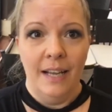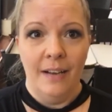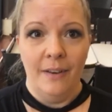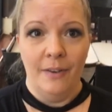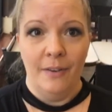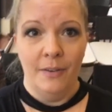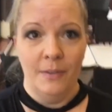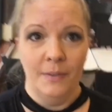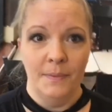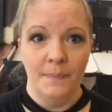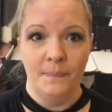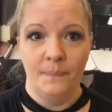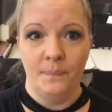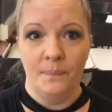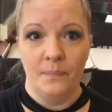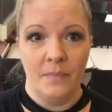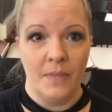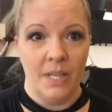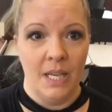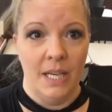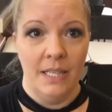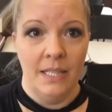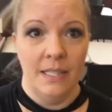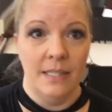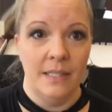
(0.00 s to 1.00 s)
I don't know.
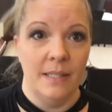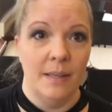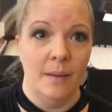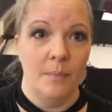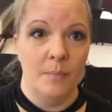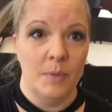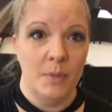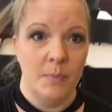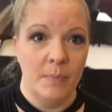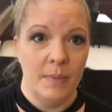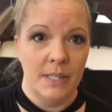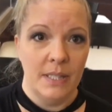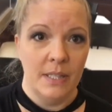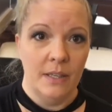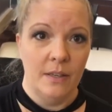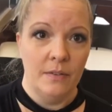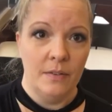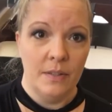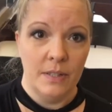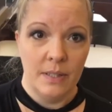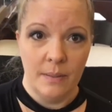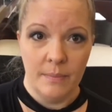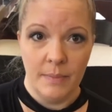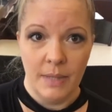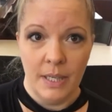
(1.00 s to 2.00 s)
I did something to myself
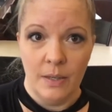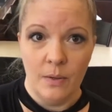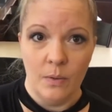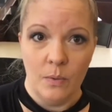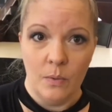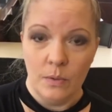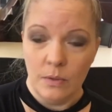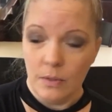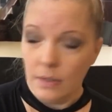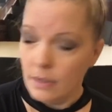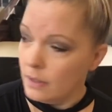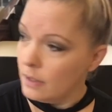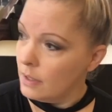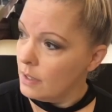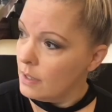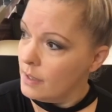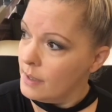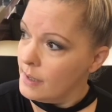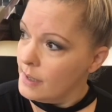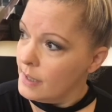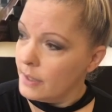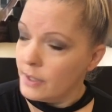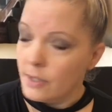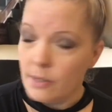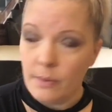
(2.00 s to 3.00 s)
because I'm getting old.
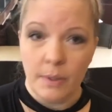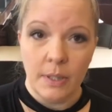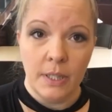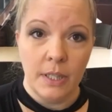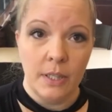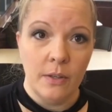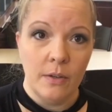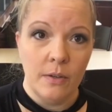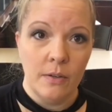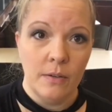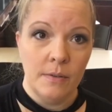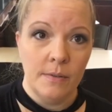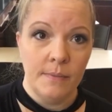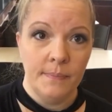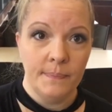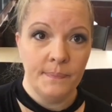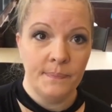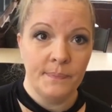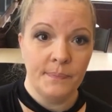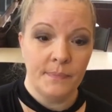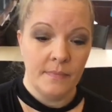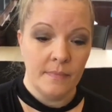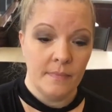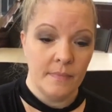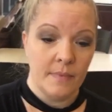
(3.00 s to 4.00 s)
So we're gonna go
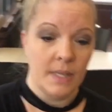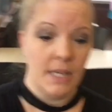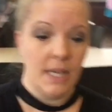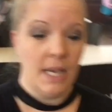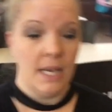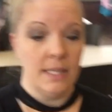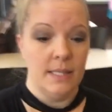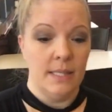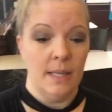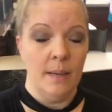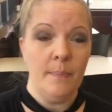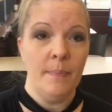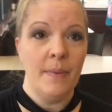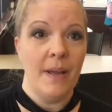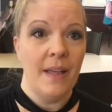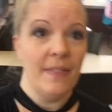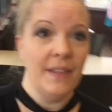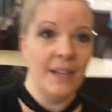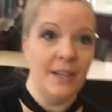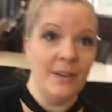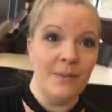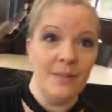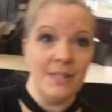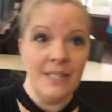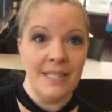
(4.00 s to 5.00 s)
gas up and
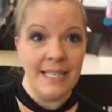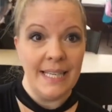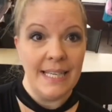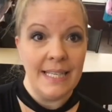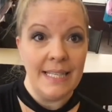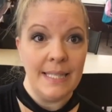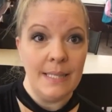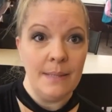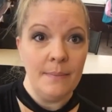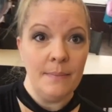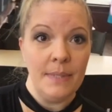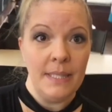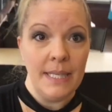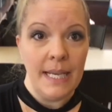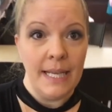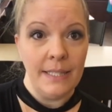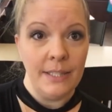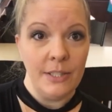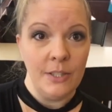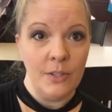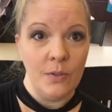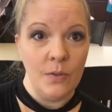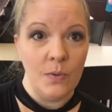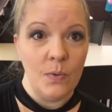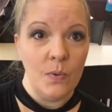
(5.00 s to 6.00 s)
then go get some
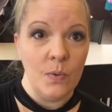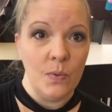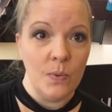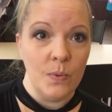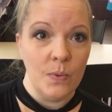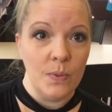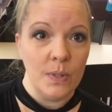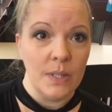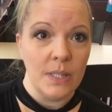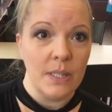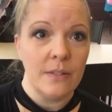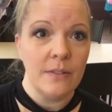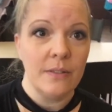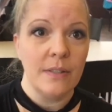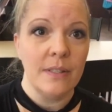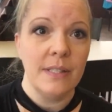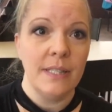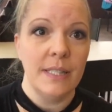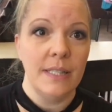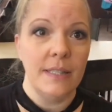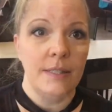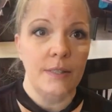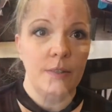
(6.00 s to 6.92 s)
tattoos. So see you